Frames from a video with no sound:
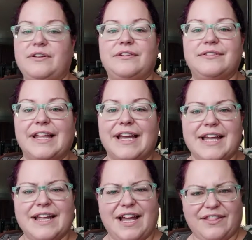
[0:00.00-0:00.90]
like
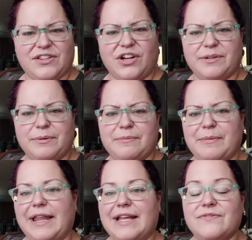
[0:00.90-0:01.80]
I talked about it in my
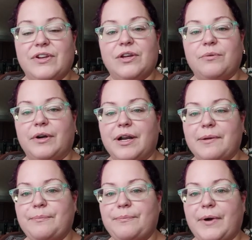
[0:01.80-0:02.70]
last video where I
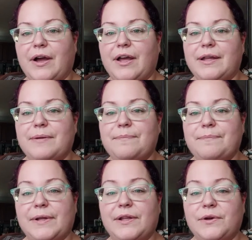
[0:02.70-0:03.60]
buy
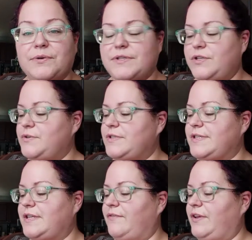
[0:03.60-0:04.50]
pillows and use the
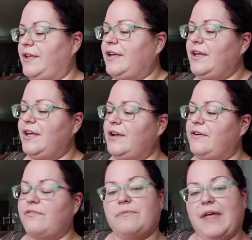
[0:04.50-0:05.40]
stuffing
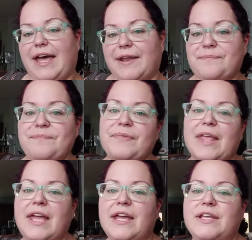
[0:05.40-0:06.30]
from that.
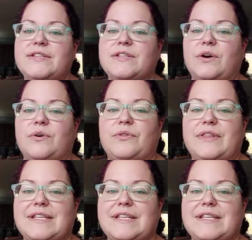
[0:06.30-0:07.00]
So this